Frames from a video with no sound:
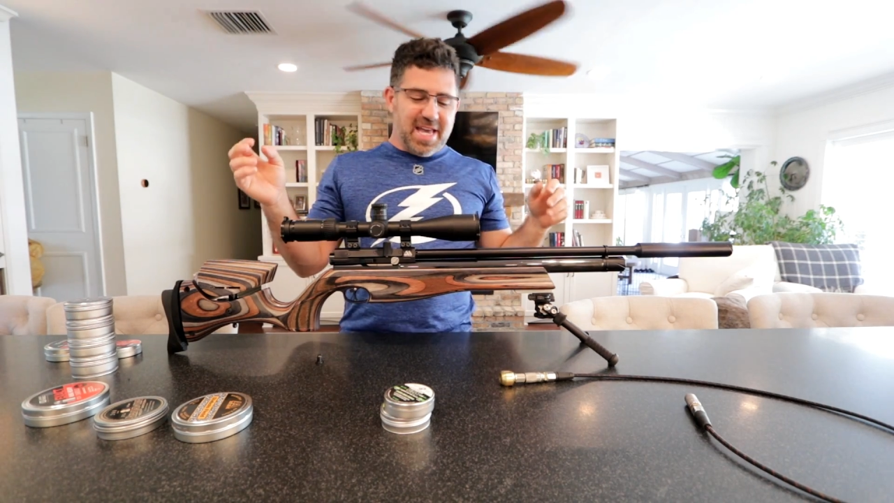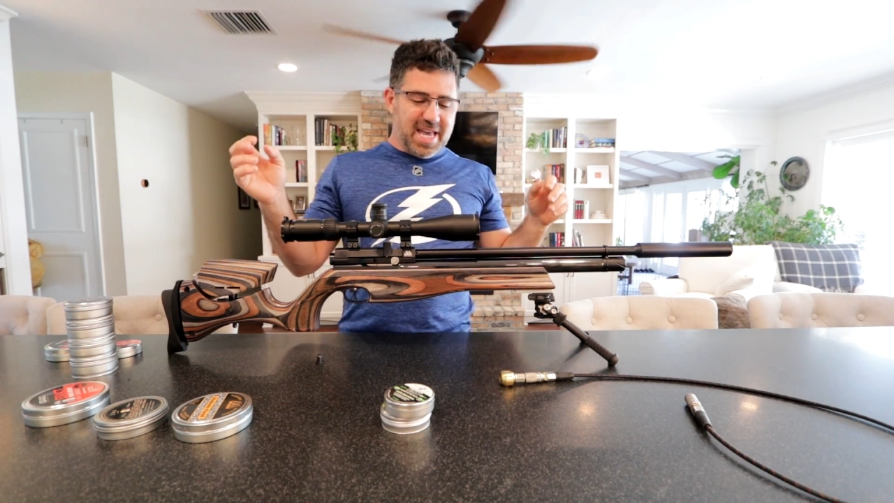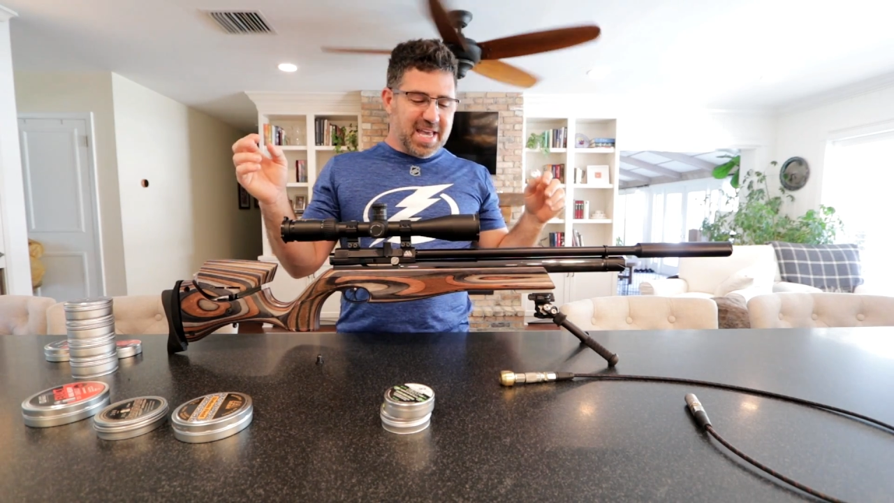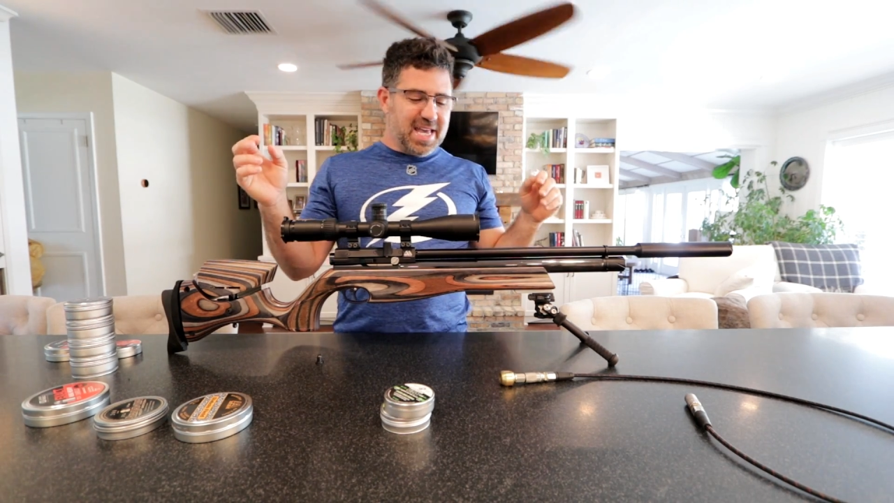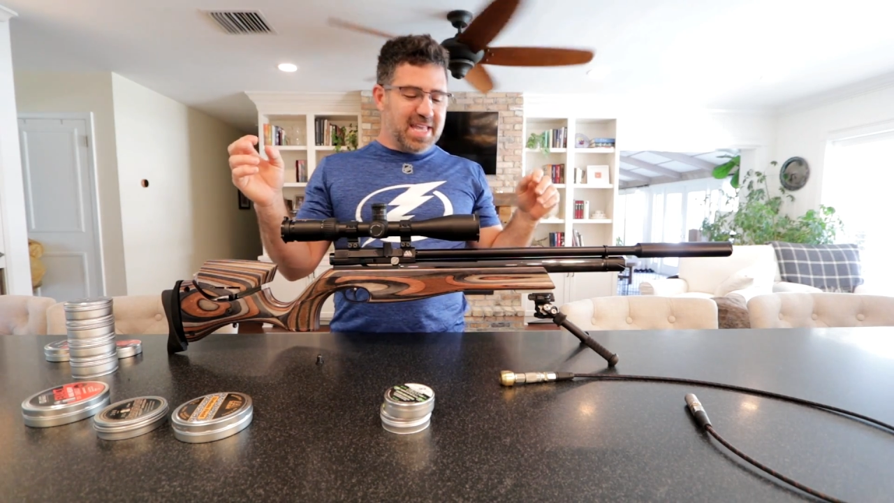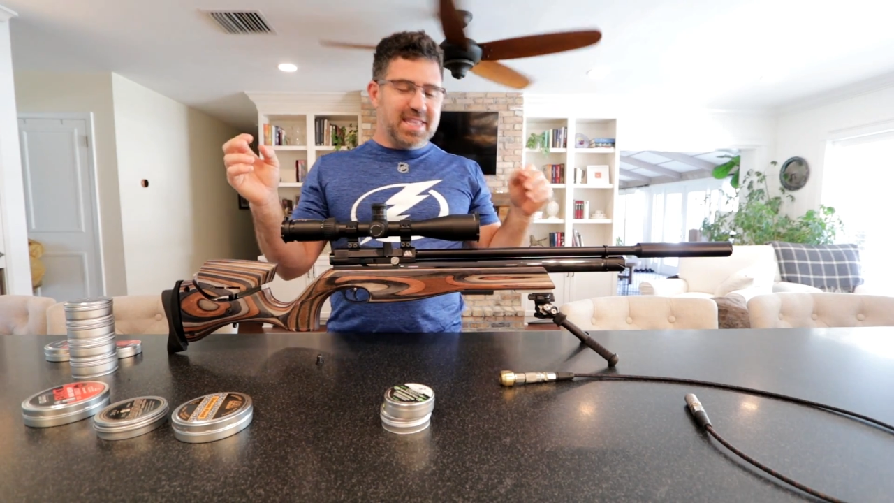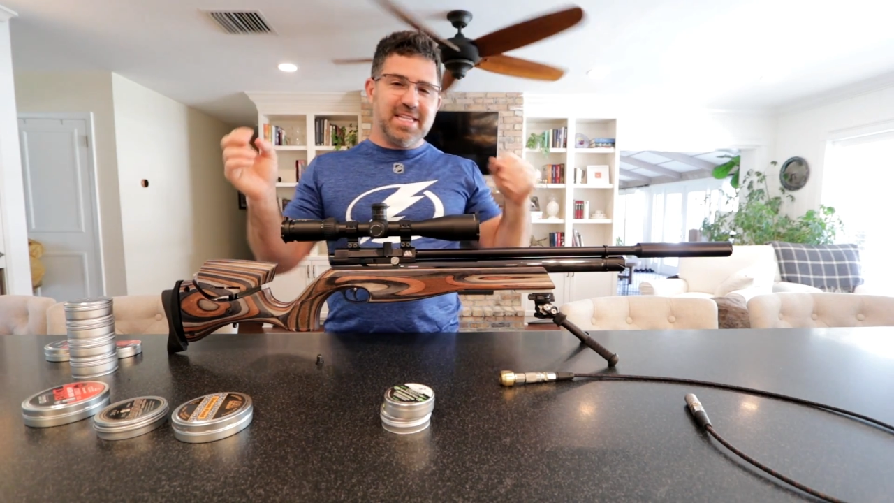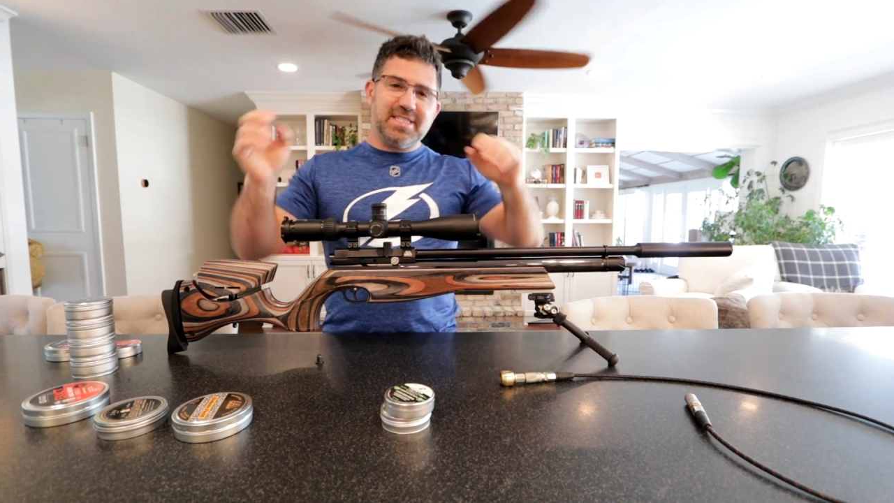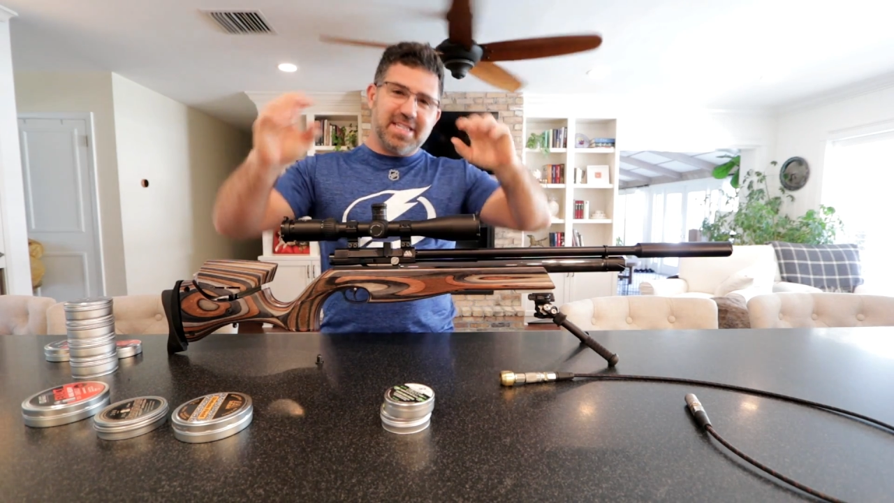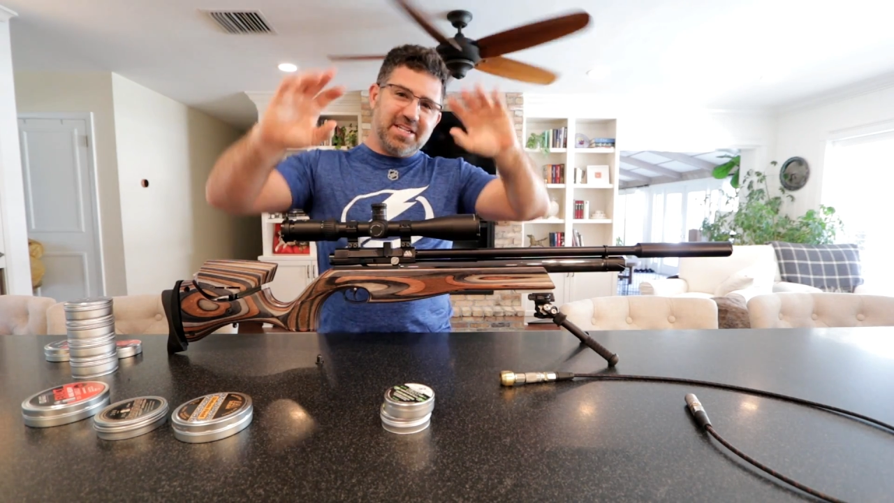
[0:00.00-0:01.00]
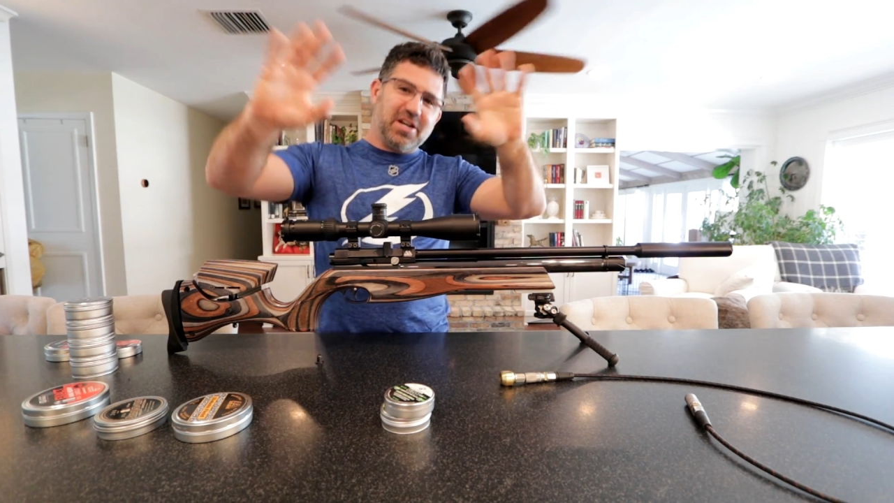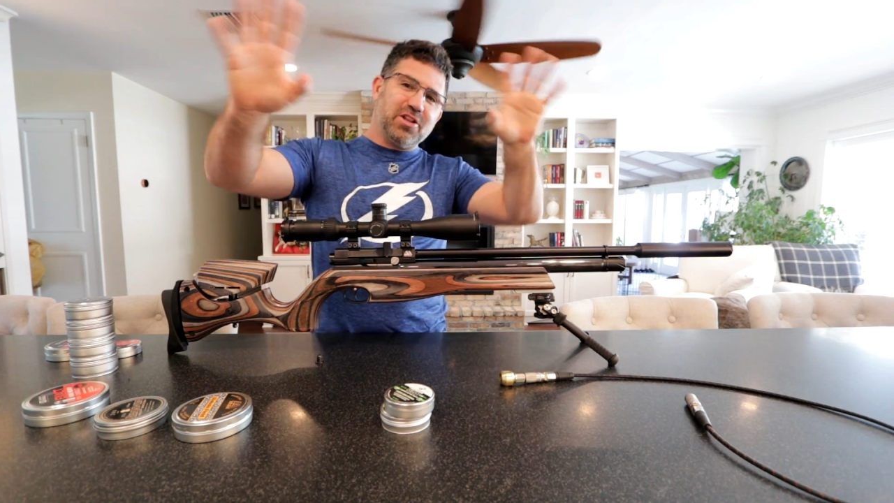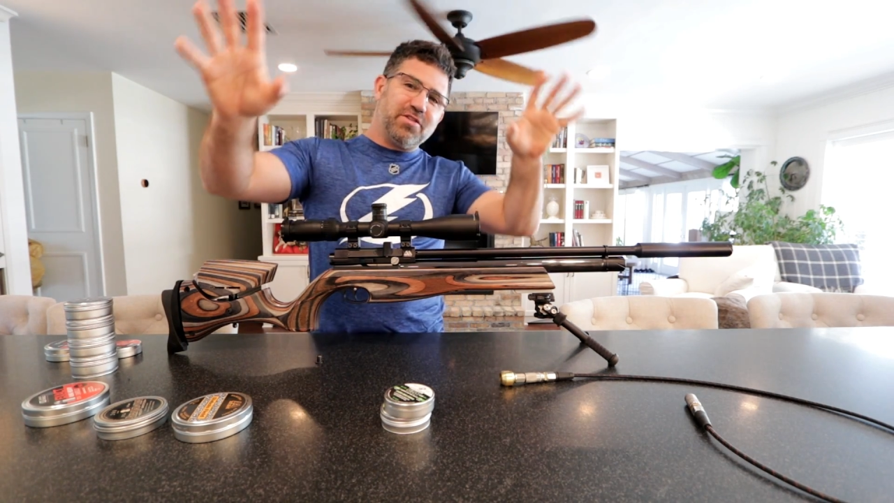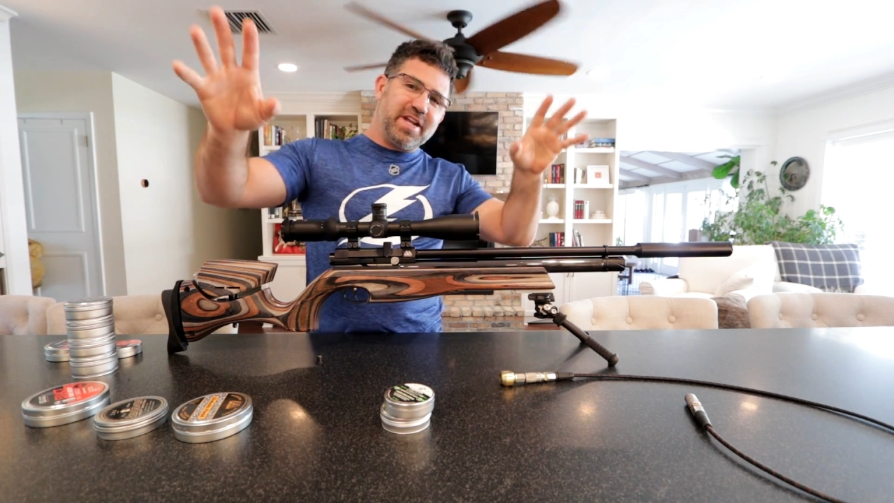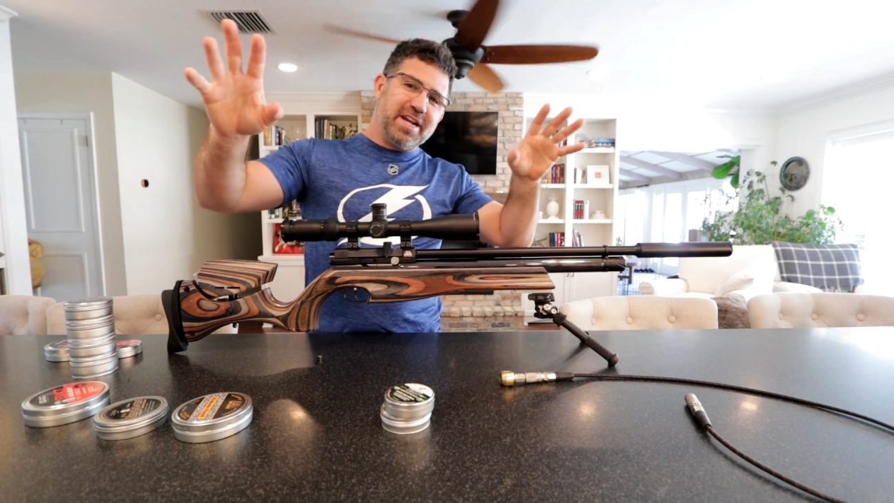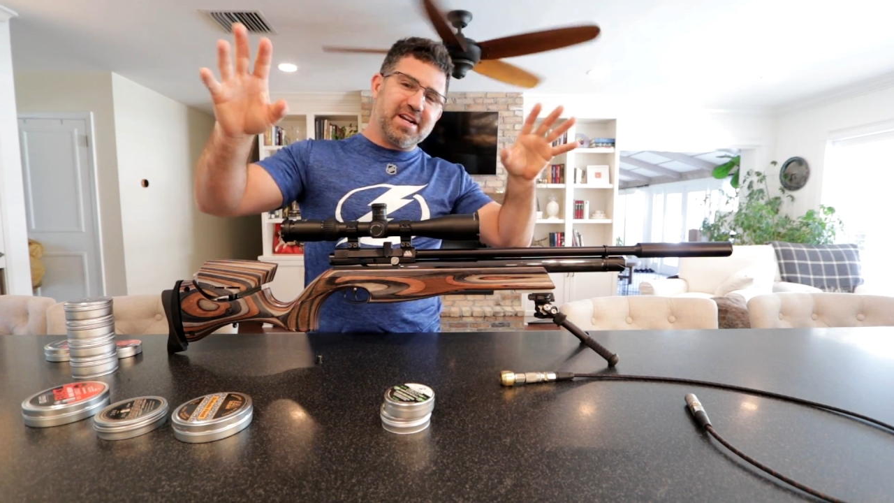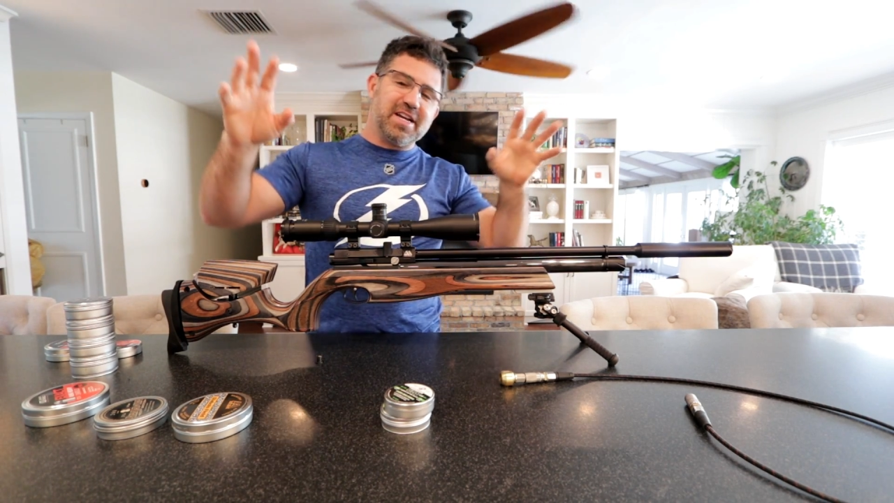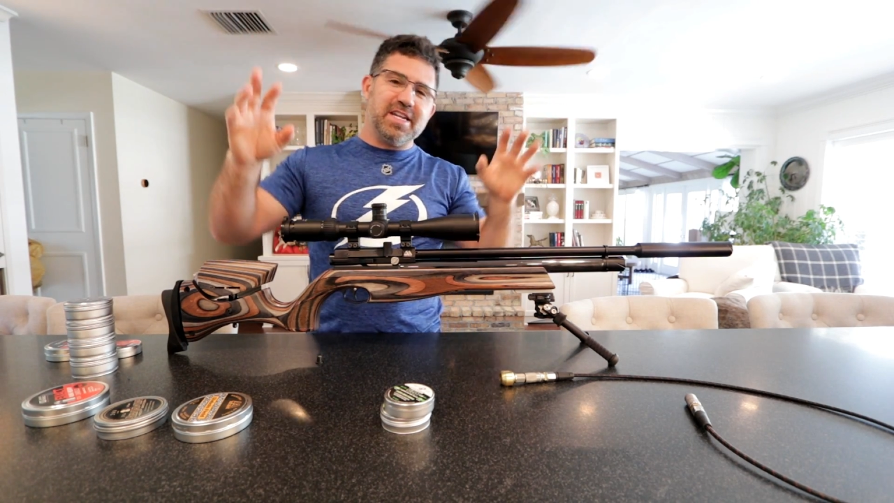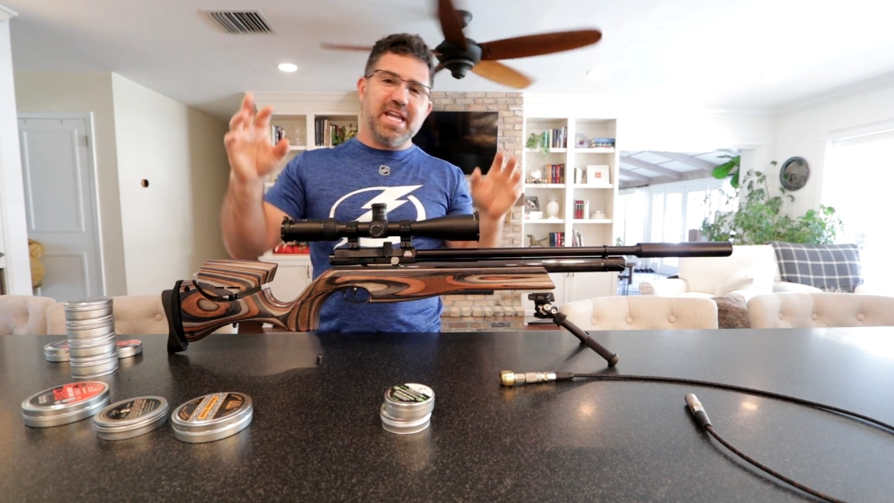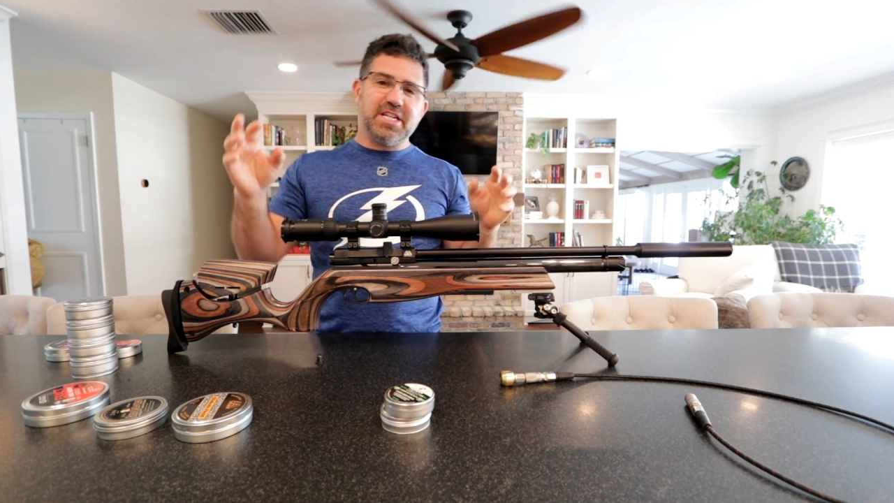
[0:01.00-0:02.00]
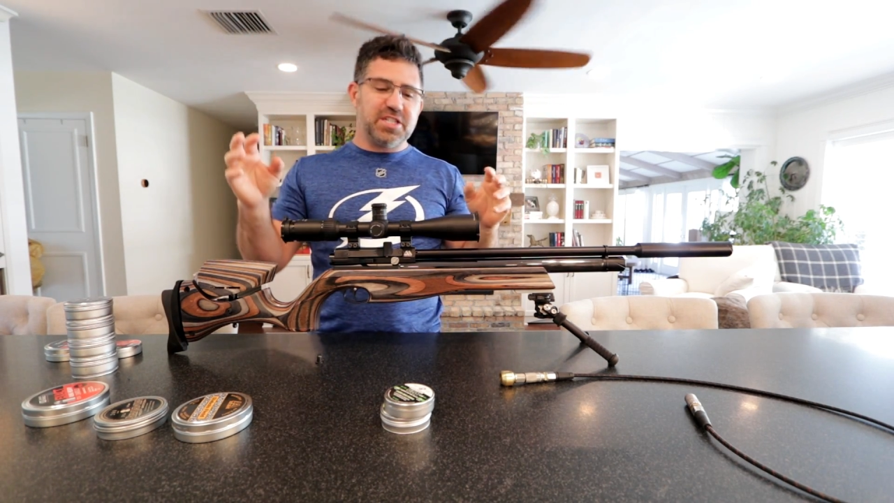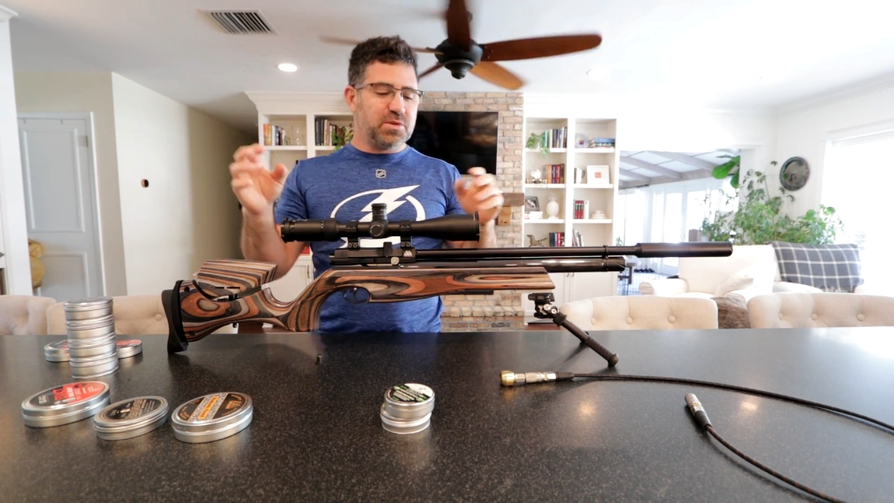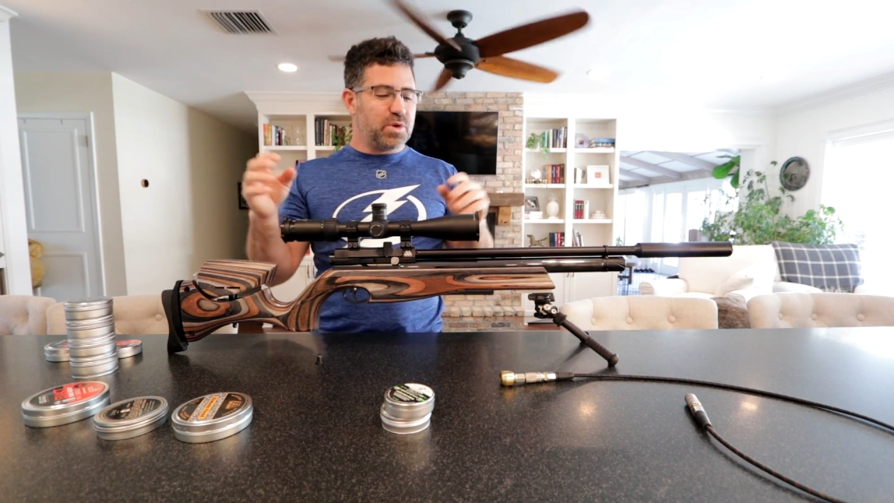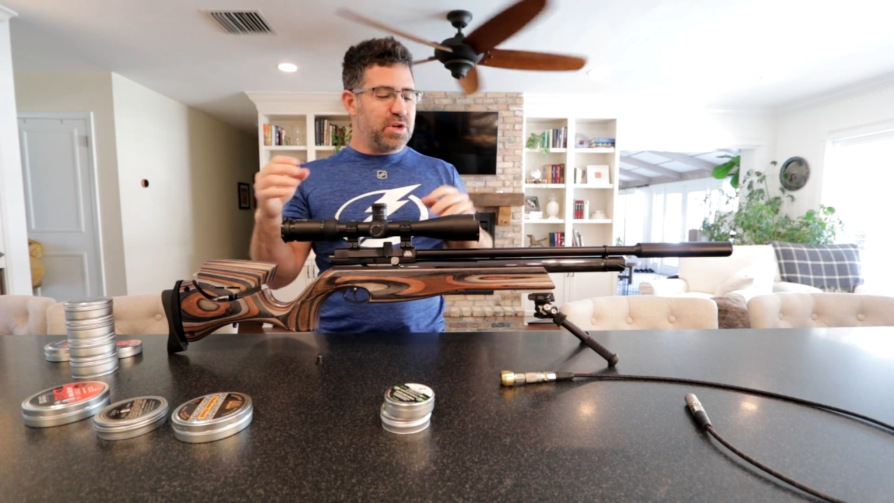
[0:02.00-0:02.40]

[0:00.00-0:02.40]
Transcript: and then send y'all over to Airgun Nation,